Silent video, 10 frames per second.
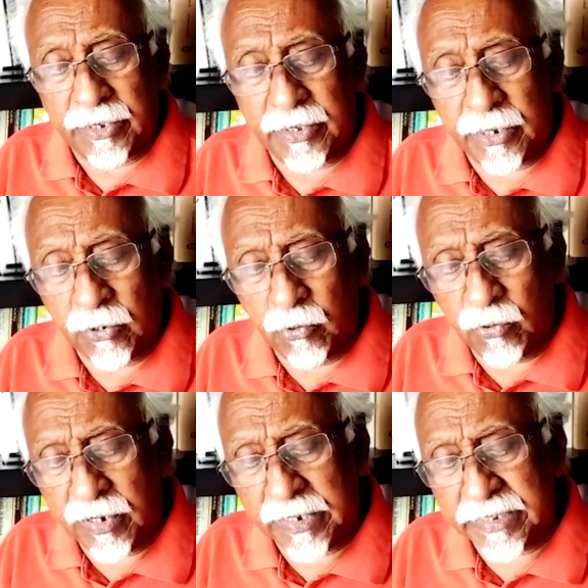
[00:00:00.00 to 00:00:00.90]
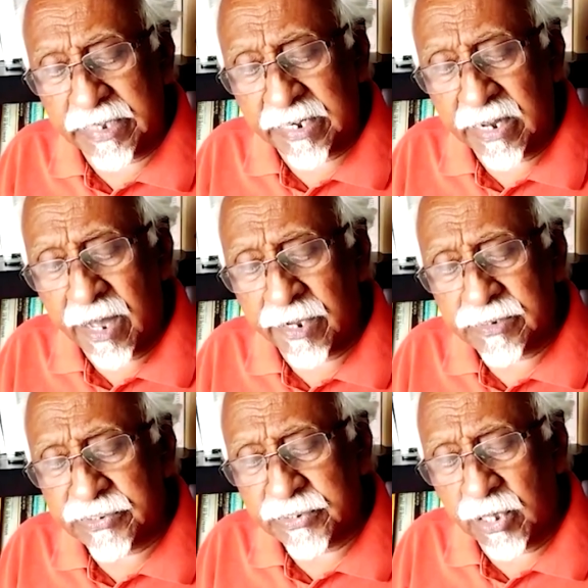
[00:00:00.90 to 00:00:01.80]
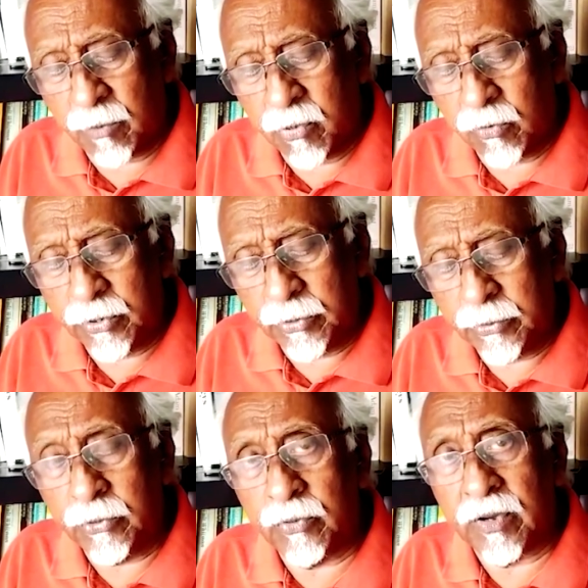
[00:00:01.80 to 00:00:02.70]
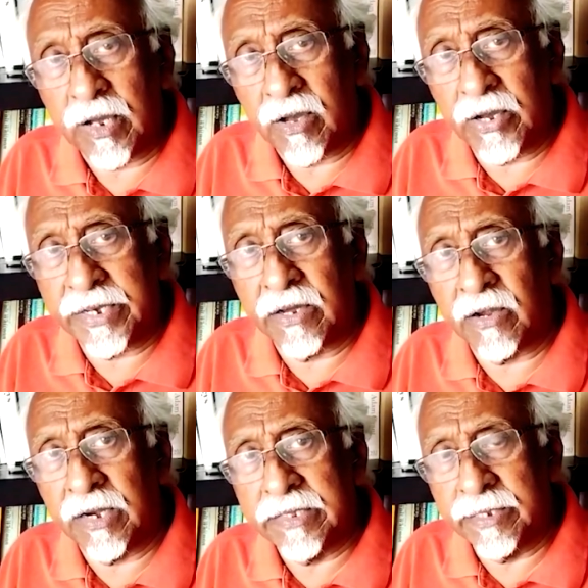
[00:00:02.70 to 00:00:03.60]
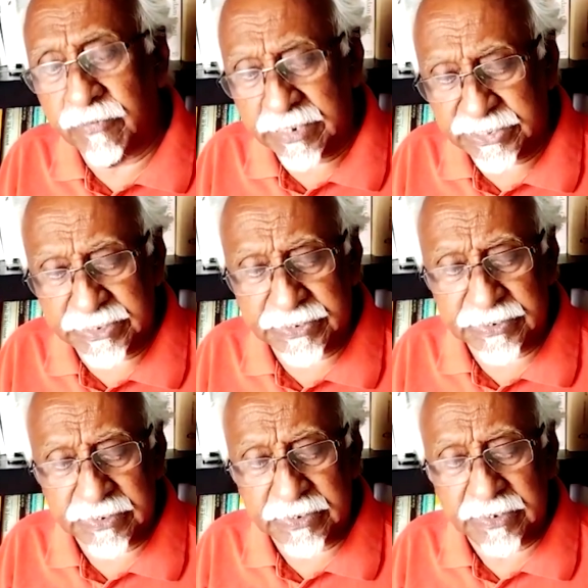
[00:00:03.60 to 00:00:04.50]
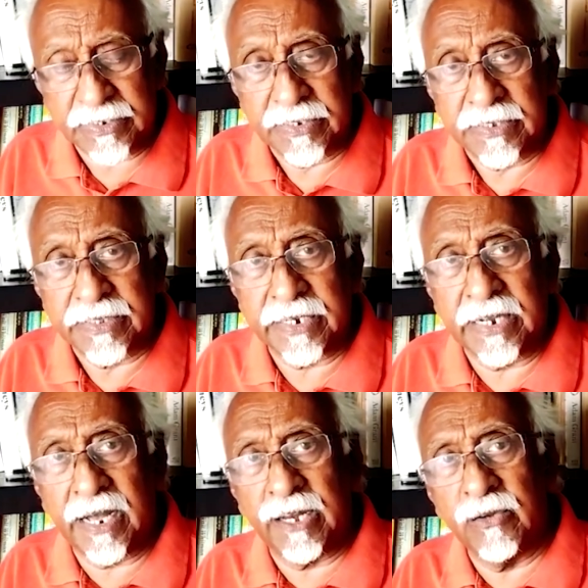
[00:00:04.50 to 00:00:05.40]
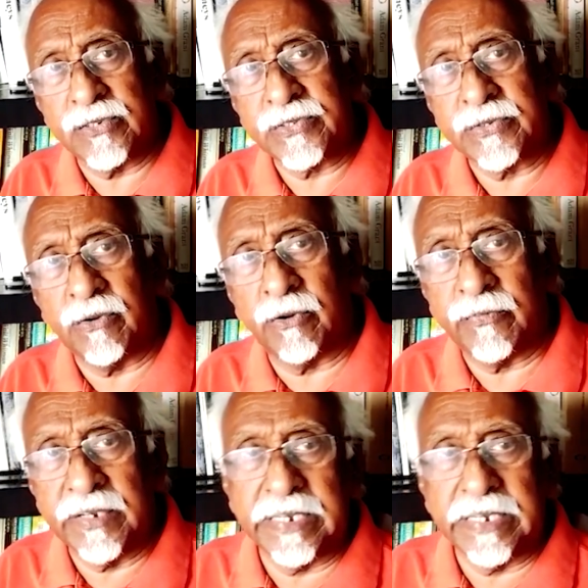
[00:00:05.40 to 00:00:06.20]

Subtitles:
a hook that hangs above you and all the fleshes, the gallows of